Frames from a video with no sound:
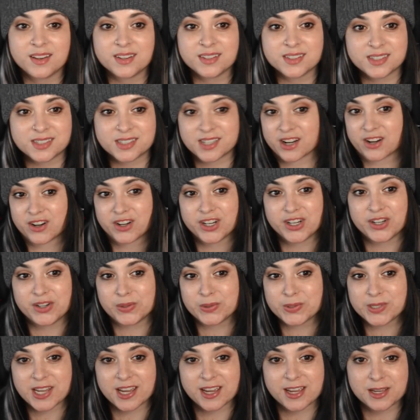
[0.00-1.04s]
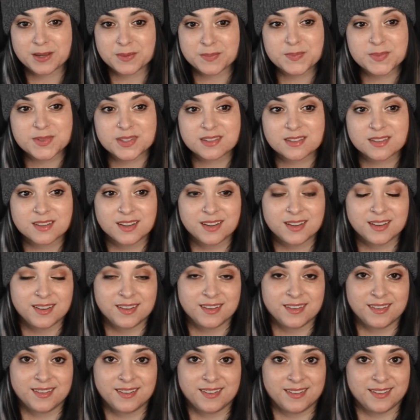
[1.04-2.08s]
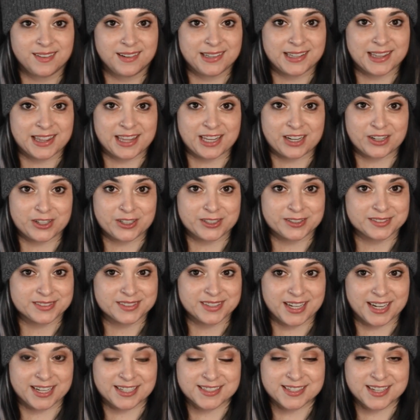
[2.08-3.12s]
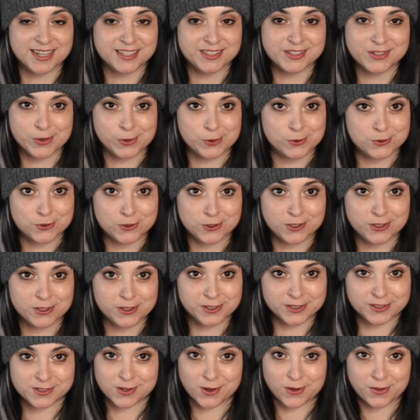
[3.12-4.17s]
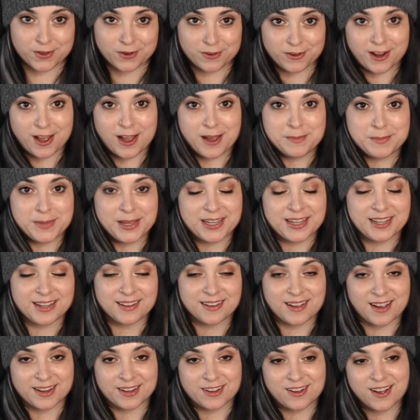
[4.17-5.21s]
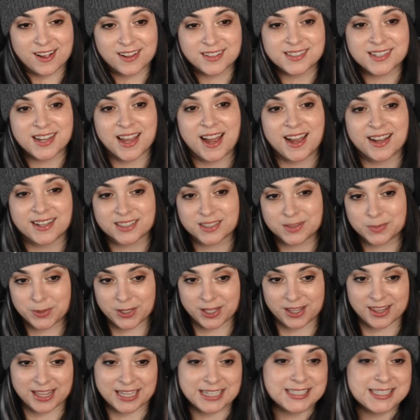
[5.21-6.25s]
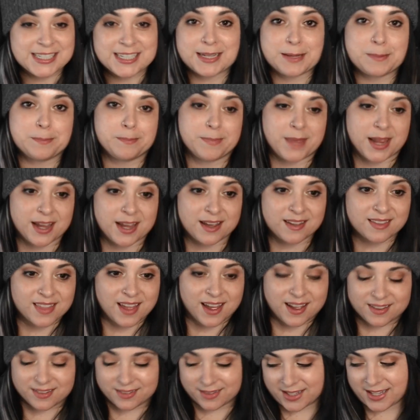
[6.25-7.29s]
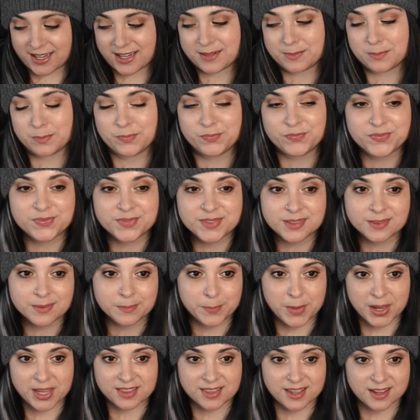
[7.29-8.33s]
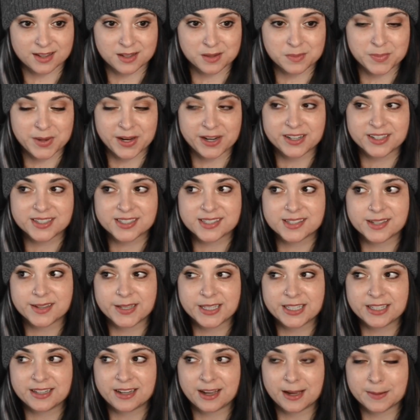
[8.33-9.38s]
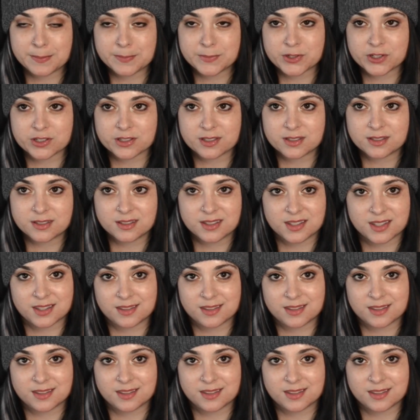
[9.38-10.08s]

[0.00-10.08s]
stereotypes, they're antisocial, so they're not making eye contact, but they didn't make that comparison. I'm just